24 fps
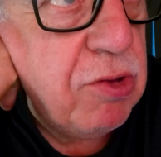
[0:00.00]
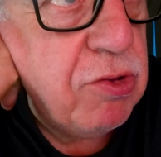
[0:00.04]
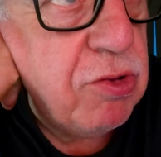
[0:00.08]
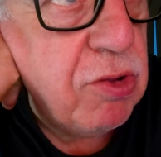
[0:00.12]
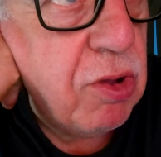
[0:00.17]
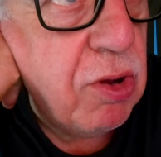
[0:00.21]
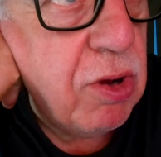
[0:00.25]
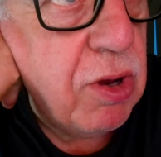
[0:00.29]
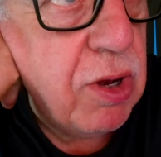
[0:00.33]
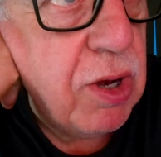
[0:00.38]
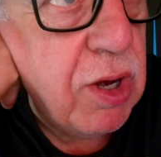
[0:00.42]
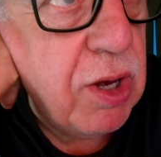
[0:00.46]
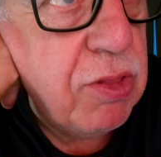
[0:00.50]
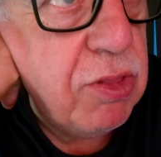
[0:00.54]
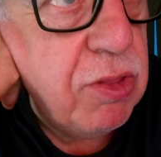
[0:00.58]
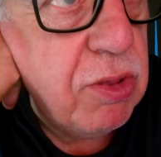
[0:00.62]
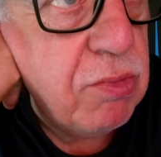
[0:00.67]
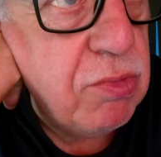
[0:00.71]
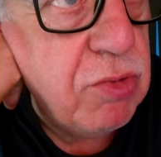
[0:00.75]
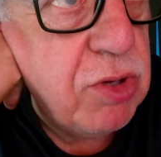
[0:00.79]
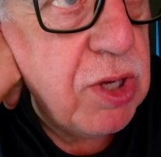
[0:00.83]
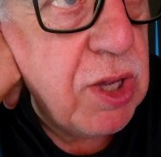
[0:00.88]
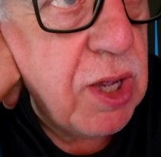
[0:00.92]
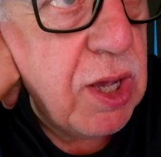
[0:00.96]
solar
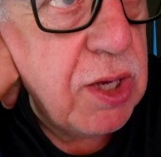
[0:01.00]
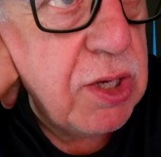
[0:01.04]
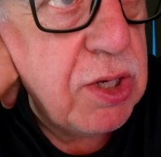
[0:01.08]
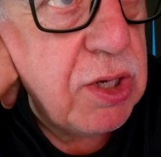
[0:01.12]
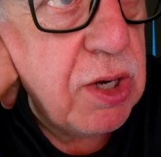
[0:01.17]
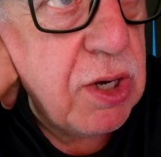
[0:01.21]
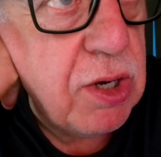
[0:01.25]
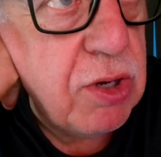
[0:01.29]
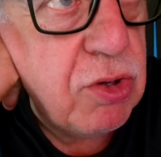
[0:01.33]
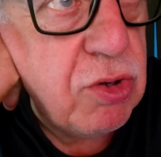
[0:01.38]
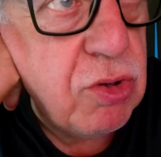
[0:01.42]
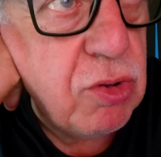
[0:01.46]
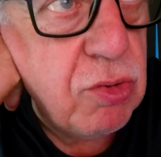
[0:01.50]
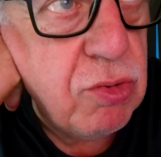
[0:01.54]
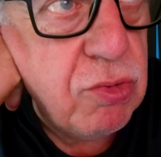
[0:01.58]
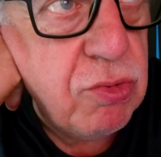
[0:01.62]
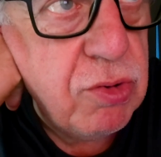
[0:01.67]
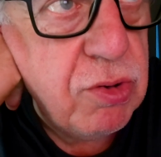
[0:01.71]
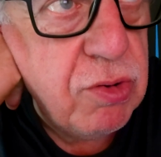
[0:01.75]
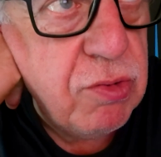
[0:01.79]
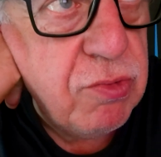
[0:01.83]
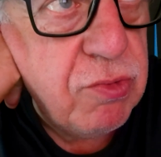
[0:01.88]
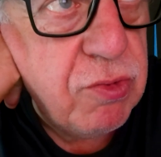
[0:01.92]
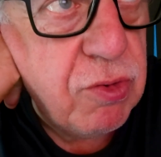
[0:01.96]
lithium charger at
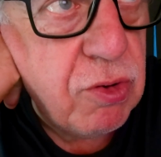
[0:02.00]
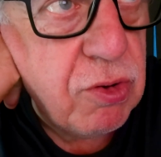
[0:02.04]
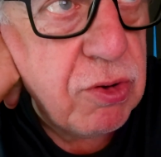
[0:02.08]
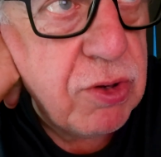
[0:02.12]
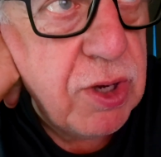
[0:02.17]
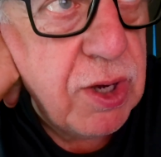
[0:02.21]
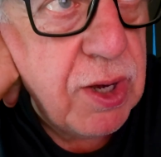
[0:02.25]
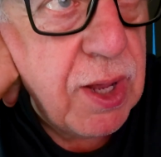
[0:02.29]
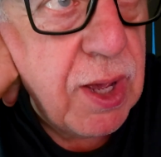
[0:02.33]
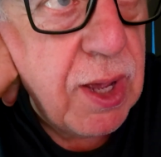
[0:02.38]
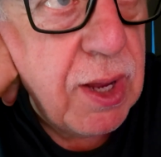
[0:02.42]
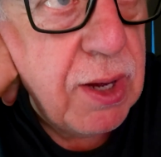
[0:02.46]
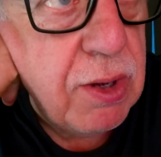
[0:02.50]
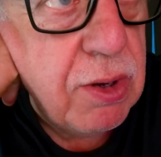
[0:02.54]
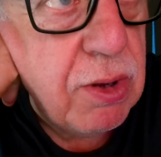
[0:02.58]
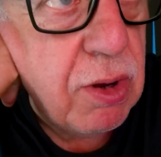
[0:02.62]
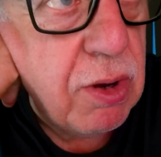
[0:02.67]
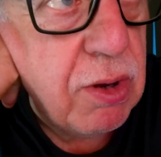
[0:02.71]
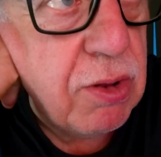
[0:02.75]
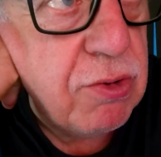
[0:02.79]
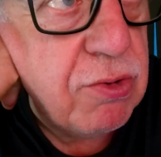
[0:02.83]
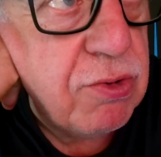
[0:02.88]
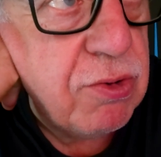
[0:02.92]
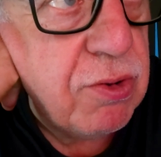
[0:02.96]

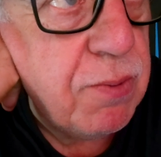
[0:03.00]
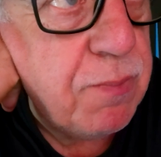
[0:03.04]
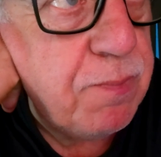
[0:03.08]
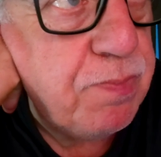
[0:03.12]
$249.